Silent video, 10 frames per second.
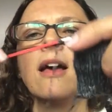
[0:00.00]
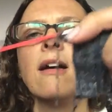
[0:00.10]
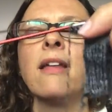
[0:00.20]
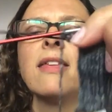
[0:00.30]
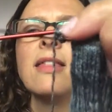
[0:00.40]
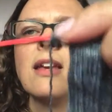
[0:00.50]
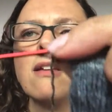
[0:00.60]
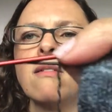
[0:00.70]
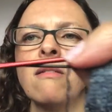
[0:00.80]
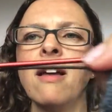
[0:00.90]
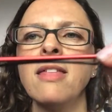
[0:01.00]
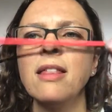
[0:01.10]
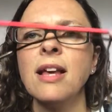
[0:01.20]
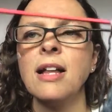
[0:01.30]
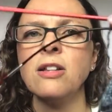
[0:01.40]
I think
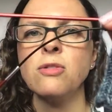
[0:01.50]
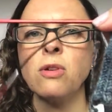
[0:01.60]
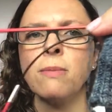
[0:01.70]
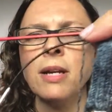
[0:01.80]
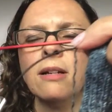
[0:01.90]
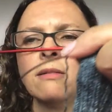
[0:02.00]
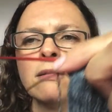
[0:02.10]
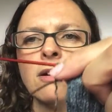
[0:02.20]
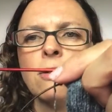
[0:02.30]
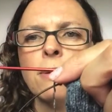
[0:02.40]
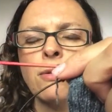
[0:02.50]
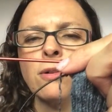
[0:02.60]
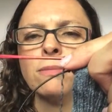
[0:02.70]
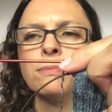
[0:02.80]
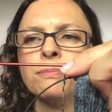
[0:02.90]
the colour's ruby. I could be
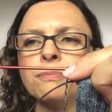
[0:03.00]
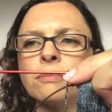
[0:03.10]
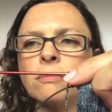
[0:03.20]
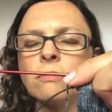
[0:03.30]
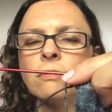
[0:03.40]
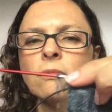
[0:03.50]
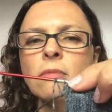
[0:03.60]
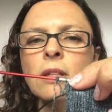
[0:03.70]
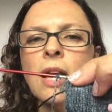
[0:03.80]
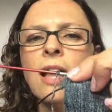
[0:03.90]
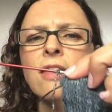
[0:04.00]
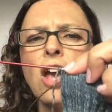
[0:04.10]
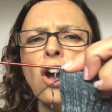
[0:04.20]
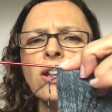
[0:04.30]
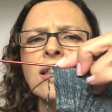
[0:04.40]
wrong. The
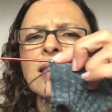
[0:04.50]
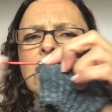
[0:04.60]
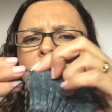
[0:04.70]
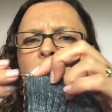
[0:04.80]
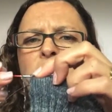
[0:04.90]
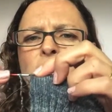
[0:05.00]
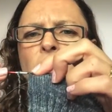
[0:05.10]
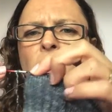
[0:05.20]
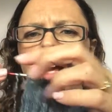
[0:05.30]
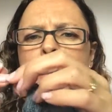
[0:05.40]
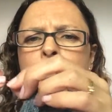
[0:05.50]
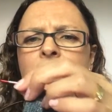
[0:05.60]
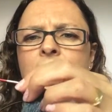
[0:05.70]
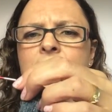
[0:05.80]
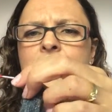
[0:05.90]
only thing that I don't like
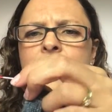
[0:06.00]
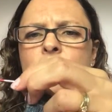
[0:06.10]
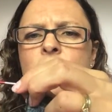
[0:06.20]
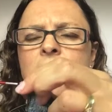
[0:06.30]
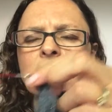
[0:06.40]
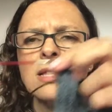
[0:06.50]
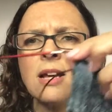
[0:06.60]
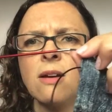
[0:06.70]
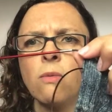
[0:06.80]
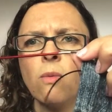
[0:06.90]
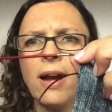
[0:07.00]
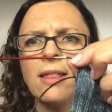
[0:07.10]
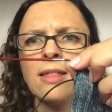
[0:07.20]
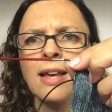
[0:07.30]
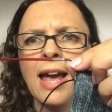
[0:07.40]
about these needles is the way
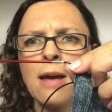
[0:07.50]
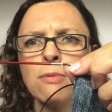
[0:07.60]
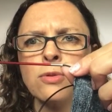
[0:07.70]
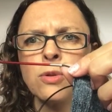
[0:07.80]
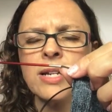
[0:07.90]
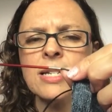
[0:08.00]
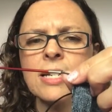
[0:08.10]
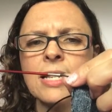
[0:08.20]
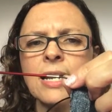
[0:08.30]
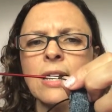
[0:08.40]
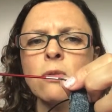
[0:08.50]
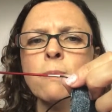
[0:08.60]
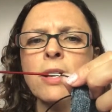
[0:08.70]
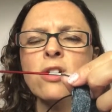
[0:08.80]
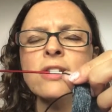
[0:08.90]
that the cable joins to the needle.
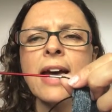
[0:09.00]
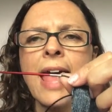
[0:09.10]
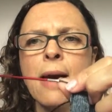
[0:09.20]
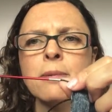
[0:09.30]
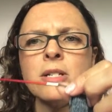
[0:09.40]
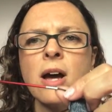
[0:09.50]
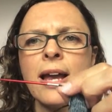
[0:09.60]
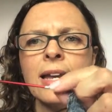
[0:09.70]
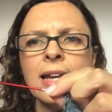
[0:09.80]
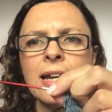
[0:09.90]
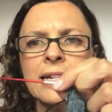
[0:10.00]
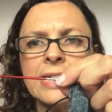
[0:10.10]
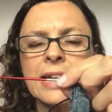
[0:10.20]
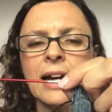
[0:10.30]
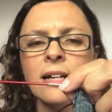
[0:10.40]
Because I am a tight
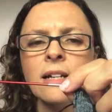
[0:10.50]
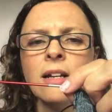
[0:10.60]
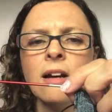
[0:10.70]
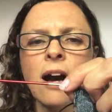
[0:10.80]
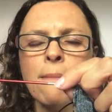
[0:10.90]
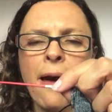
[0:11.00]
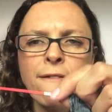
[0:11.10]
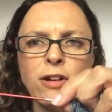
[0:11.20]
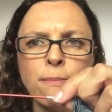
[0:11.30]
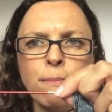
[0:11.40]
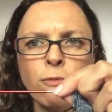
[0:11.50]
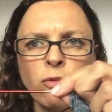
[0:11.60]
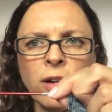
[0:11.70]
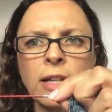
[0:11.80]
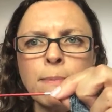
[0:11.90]
knitter, I'm having to
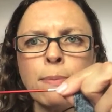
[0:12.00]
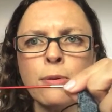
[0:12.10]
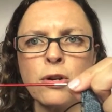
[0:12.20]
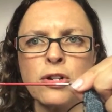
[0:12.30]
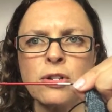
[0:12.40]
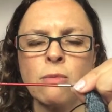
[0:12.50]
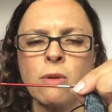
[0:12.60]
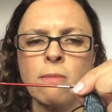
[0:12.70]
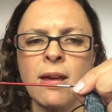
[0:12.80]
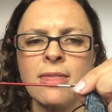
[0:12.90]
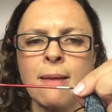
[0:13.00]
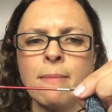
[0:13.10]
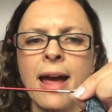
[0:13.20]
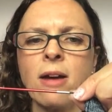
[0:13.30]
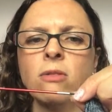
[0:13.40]
really push with my
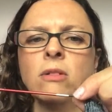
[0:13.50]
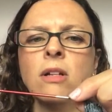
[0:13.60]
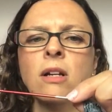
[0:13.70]
thumbnail